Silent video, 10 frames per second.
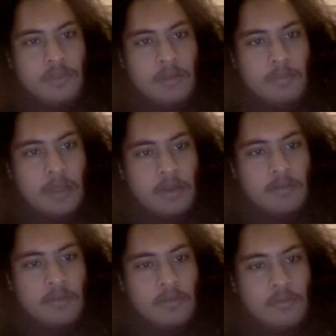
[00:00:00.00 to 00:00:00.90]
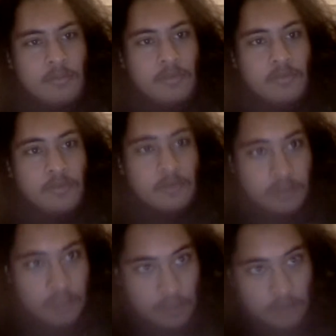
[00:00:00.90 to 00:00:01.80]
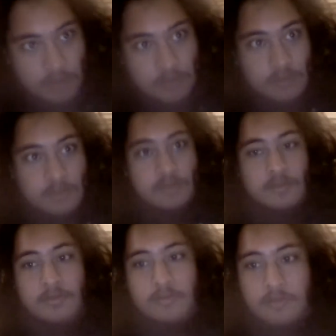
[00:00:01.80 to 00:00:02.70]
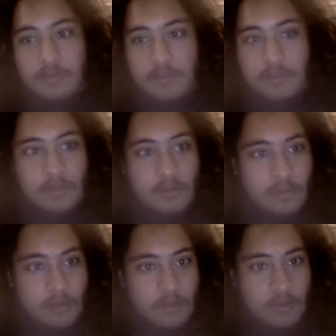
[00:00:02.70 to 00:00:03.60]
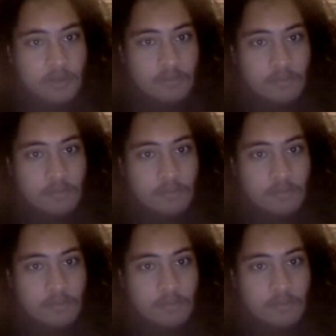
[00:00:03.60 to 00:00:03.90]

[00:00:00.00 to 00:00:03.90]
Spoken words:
The amount earned before taxes, what do they call that?